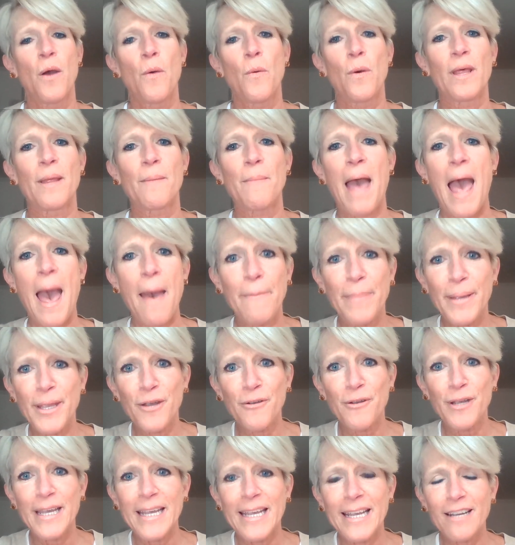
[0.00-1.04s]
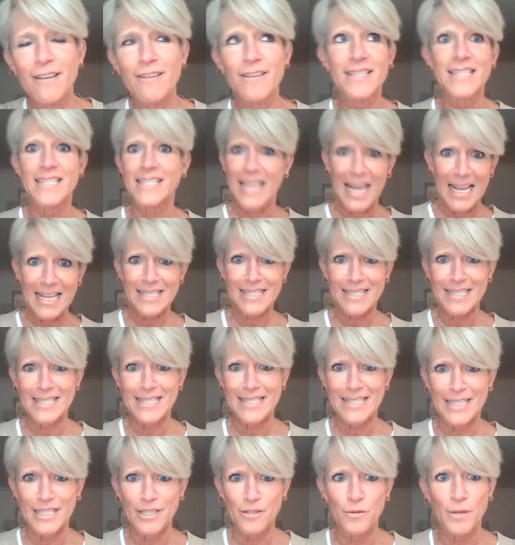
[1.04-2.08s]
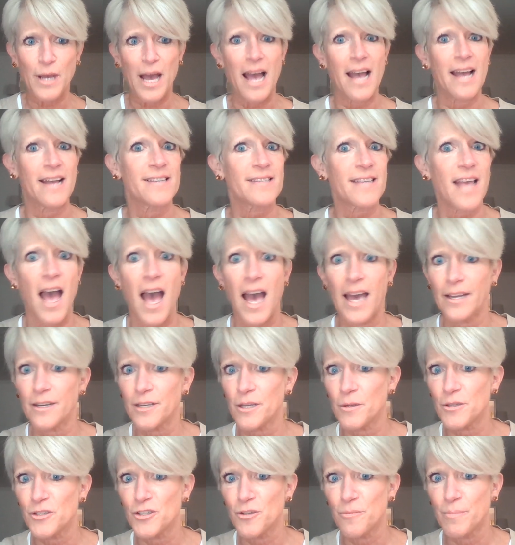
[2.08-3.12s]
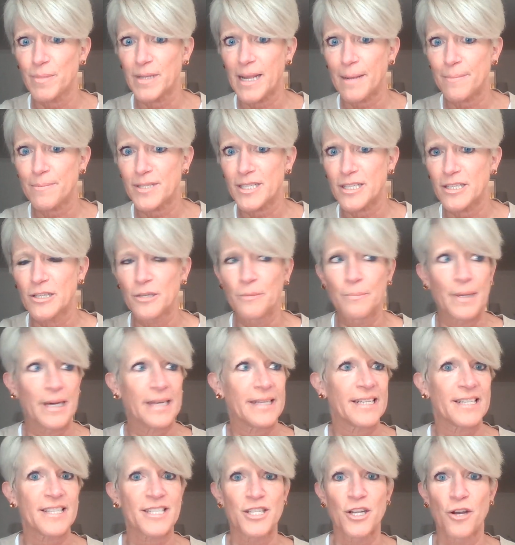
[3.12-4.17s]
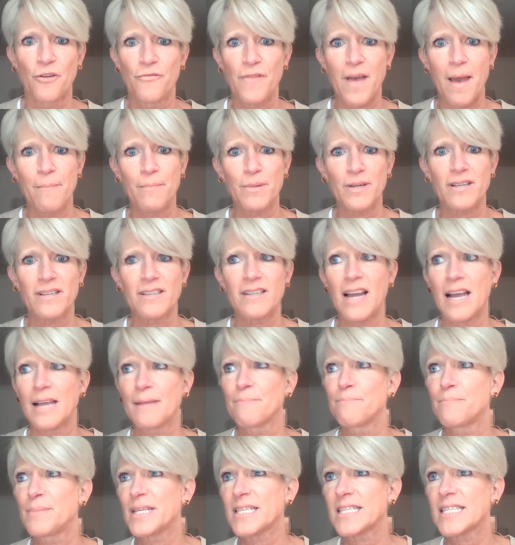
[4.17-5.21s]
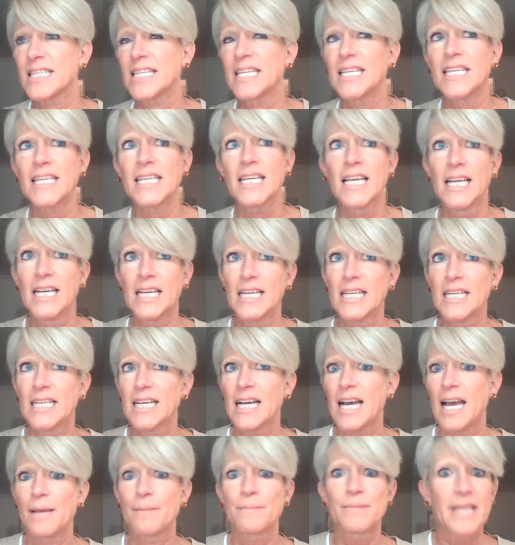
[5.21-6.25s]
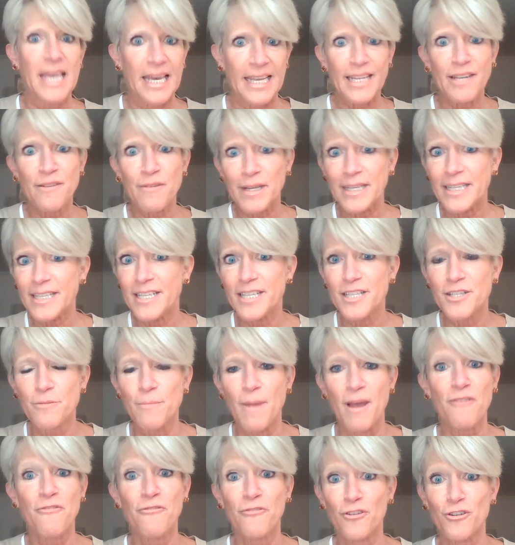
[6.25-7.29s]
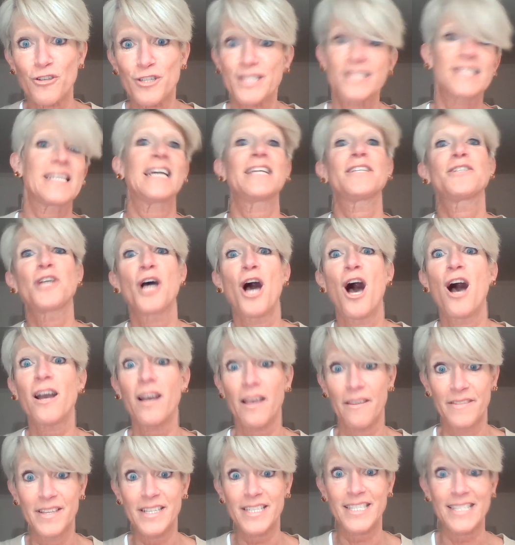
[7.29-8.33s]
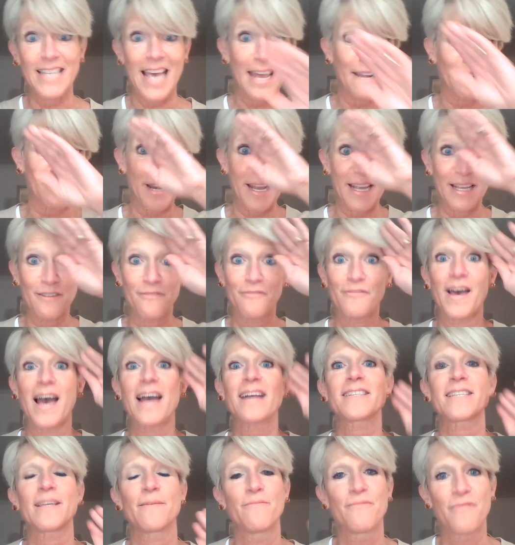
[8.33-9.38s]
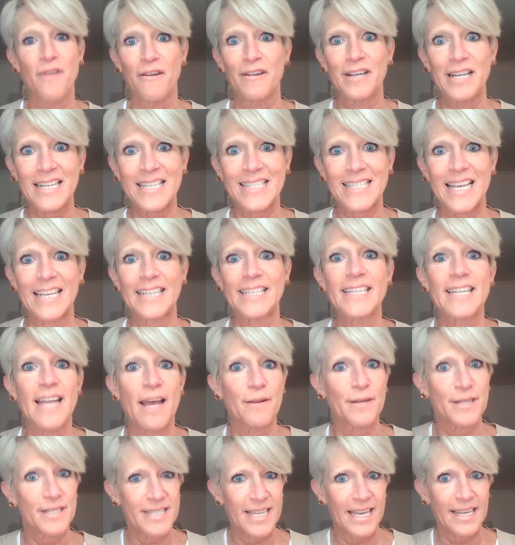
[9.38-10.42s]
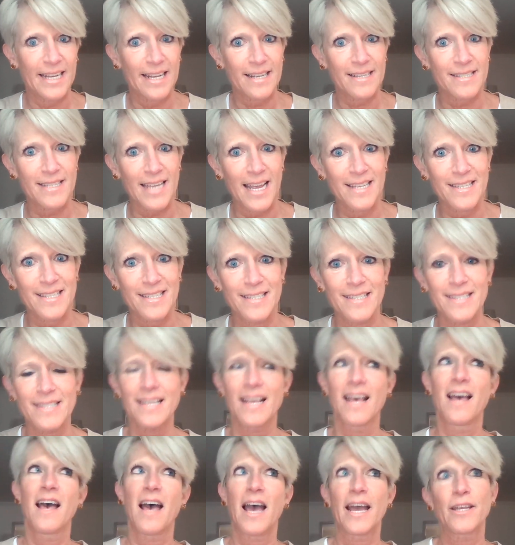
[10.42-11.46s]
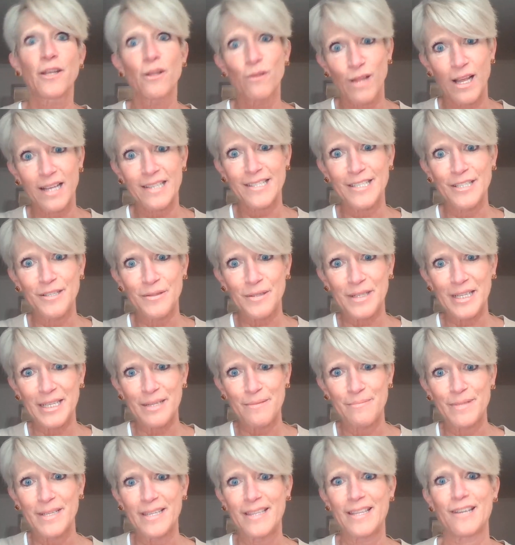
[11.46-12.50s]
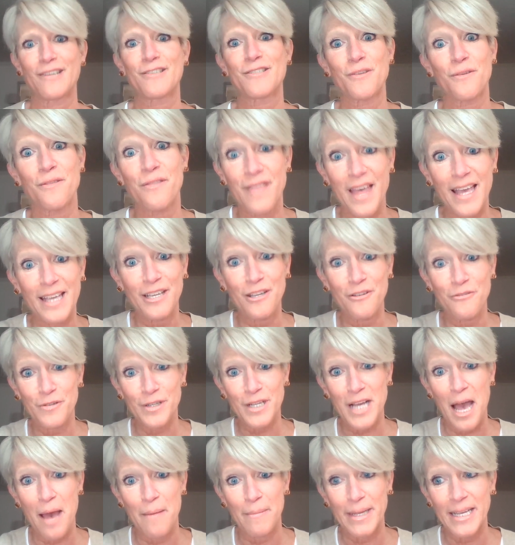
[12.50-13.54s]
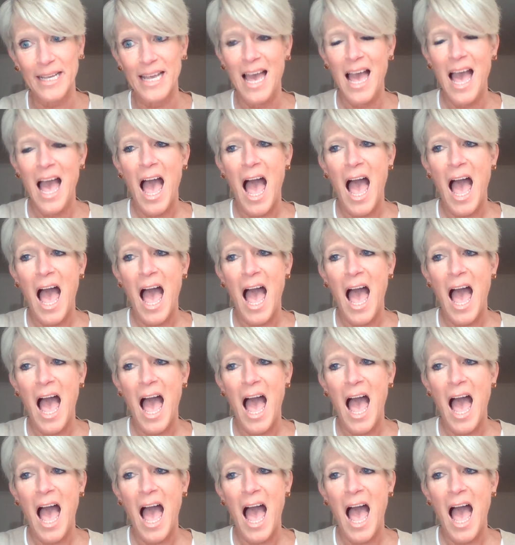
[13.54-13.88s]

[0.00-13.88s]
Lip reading: Well, I'm happy you're here. It's nice to see you guys. I don't know what you've been up to, but it's November. I'm busy. I'm getting ready to do my first TED Talk this Saturday, in fact. I'm very excited out at TEDx Tyson's. I know lots of you are going to be there, so thank you for coming.